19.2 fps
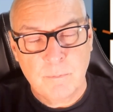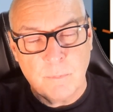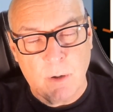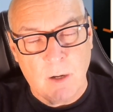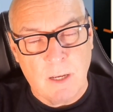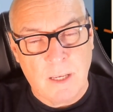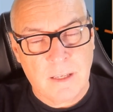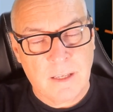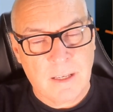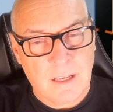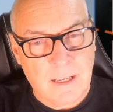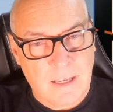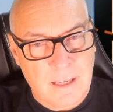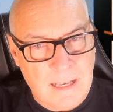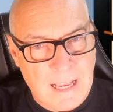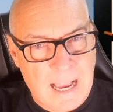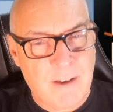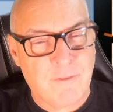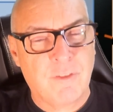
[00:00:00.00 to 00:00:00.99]
my
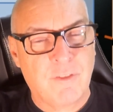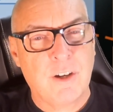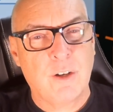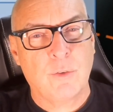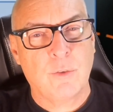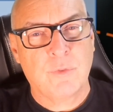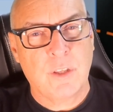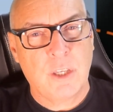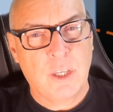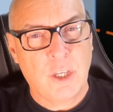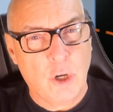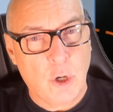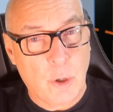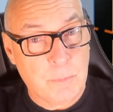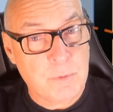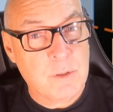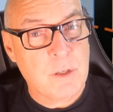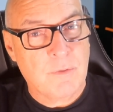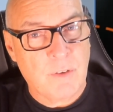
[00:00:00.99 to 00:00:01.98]
gathering of the
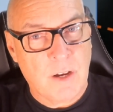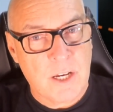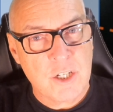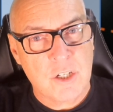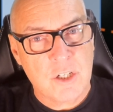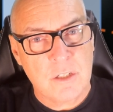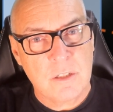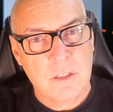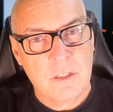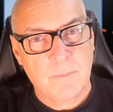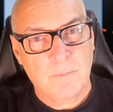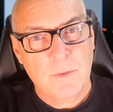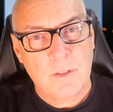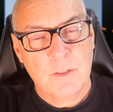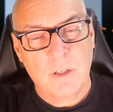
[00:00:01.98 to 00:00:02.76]
observations,